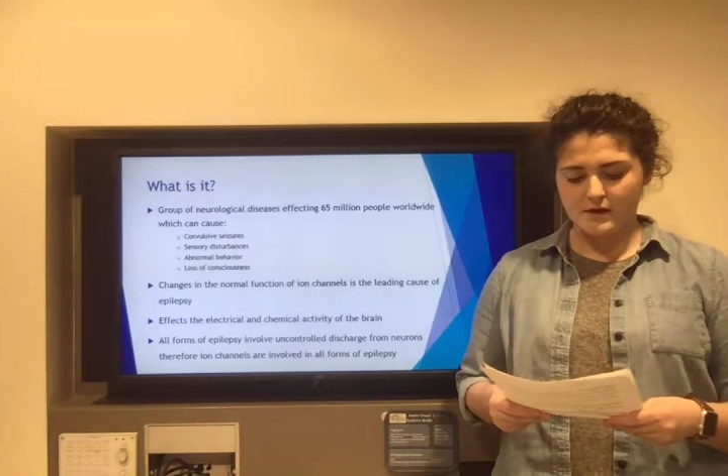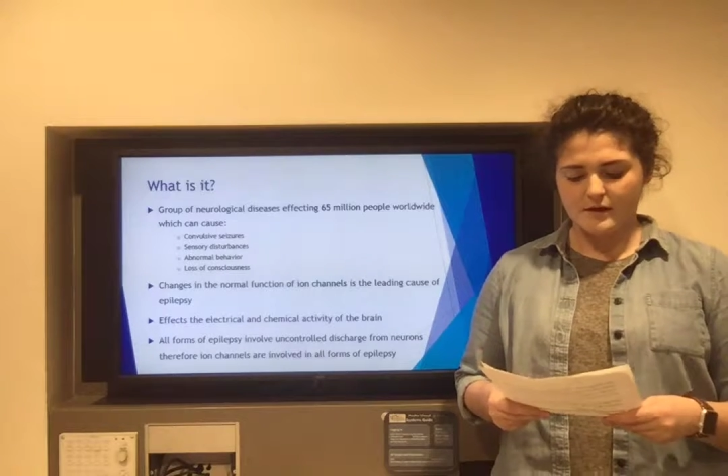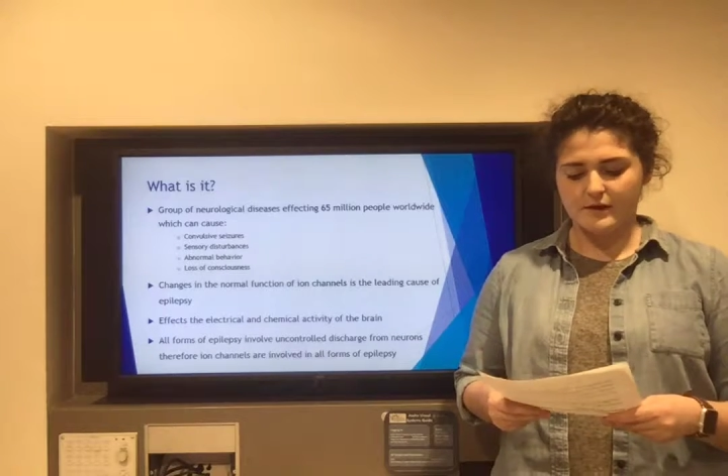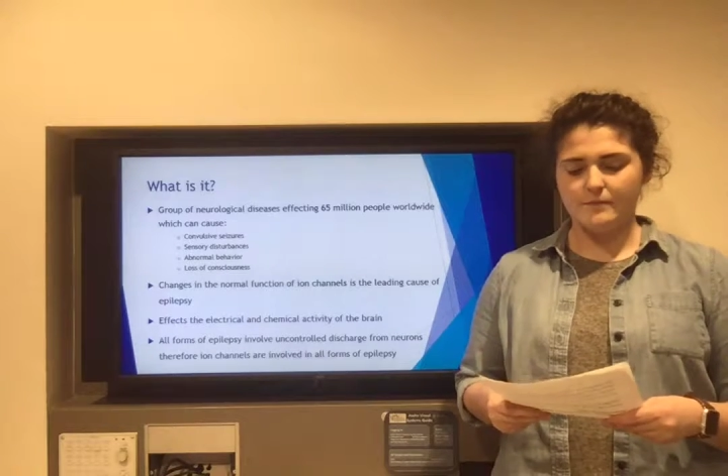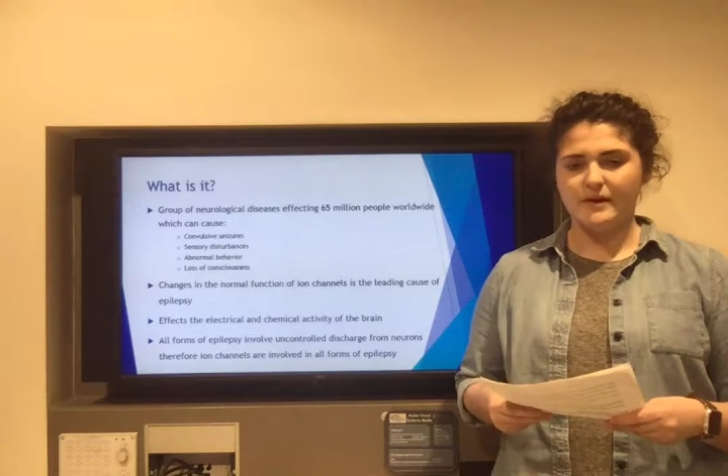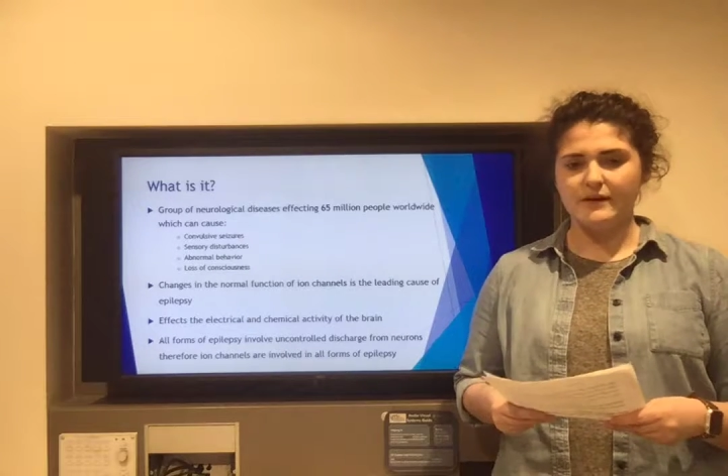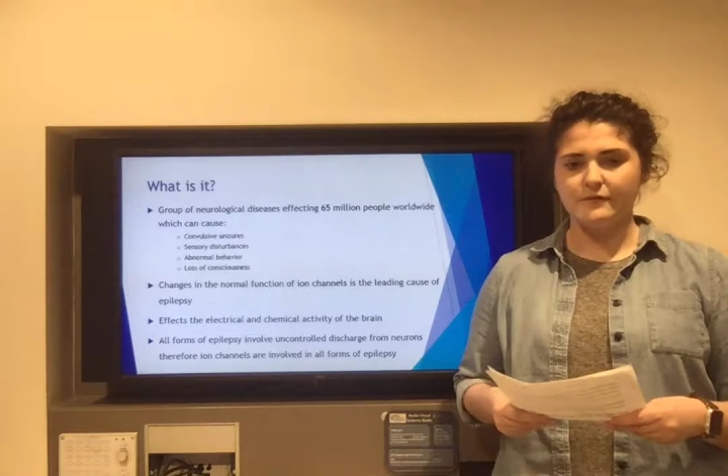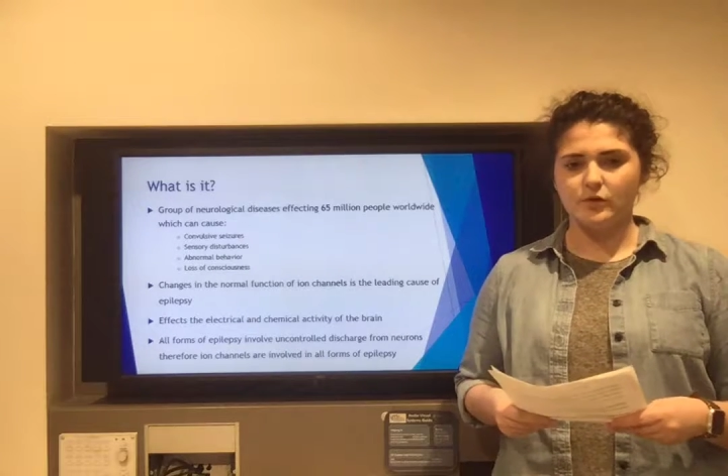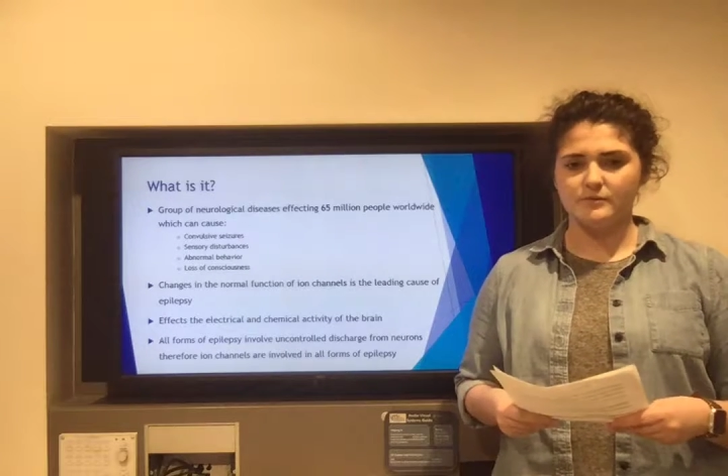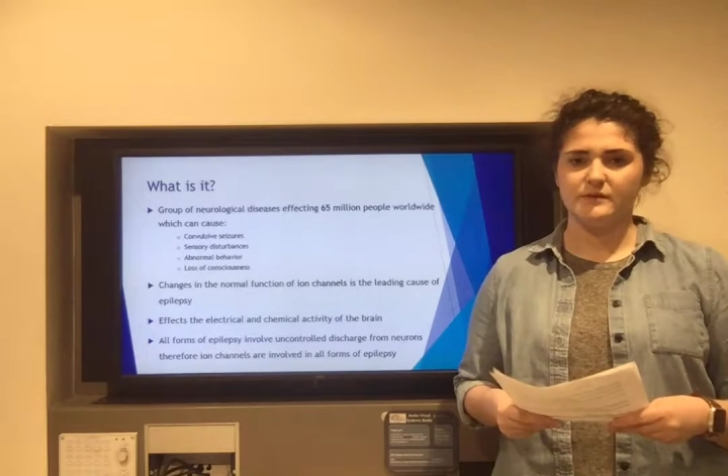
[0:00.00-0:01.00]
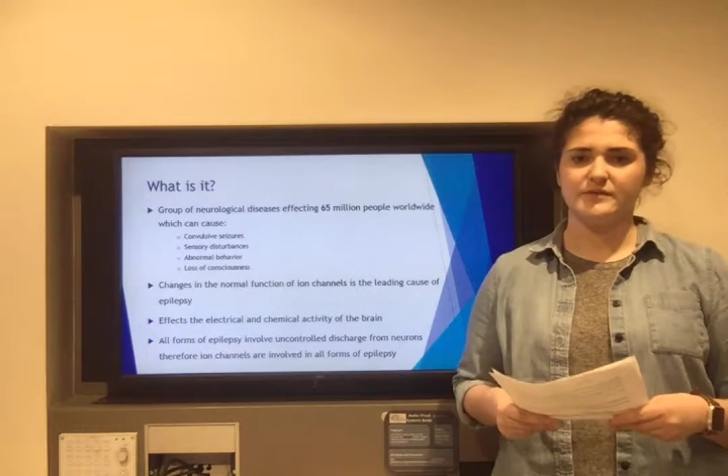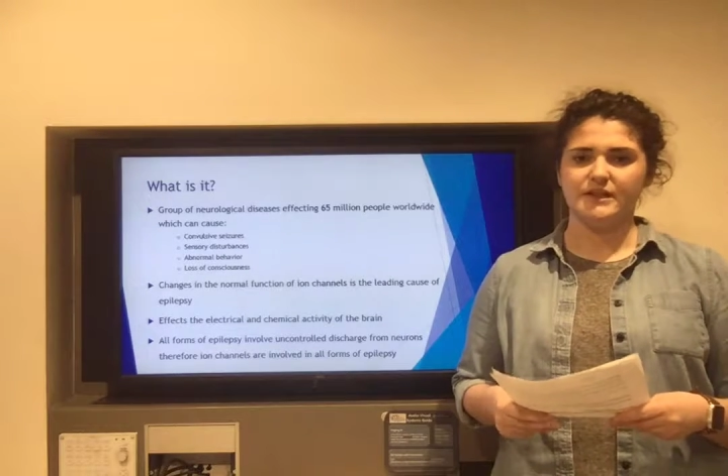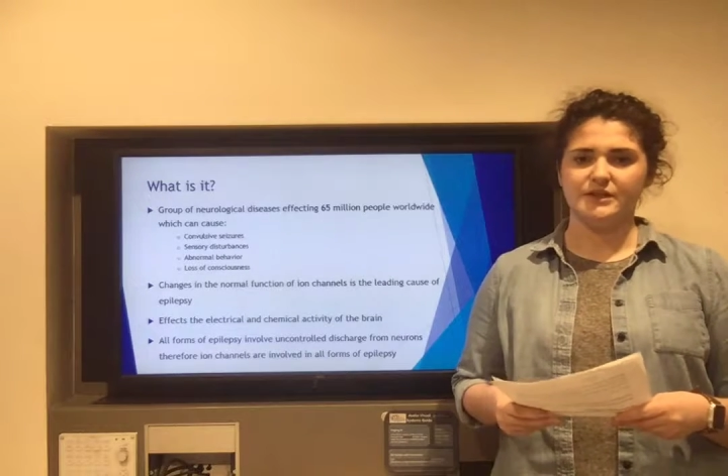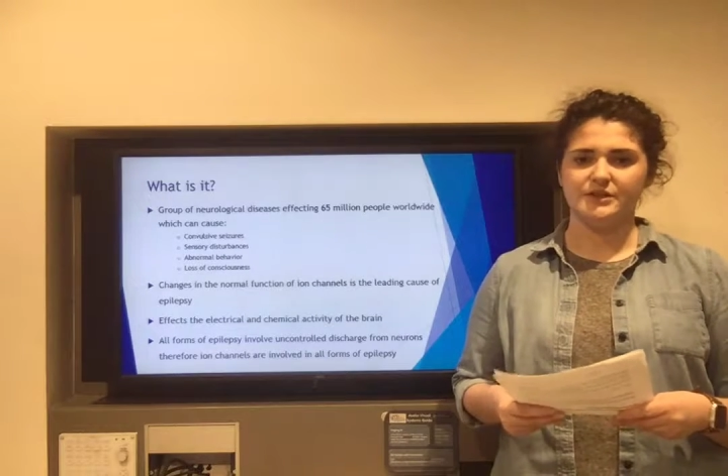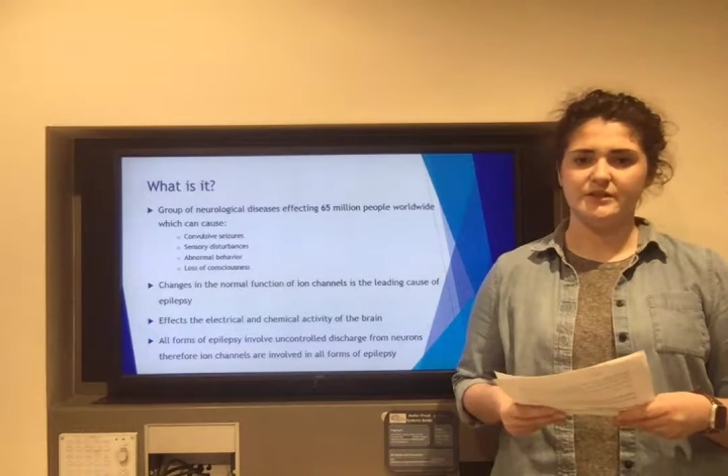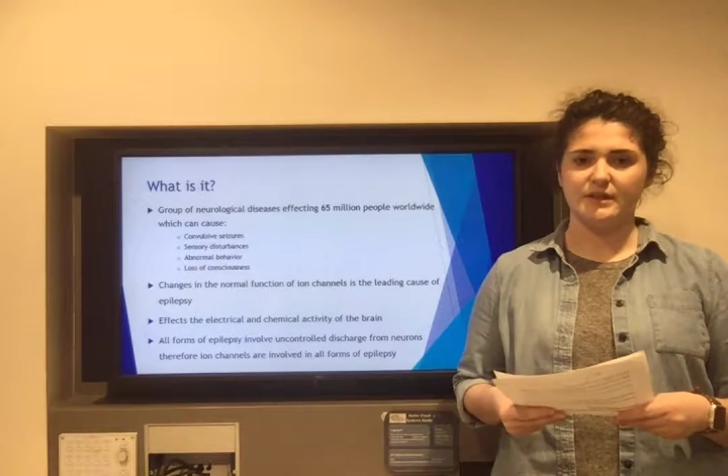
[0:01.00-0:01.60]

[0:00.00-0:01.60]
There are many forms of seizures,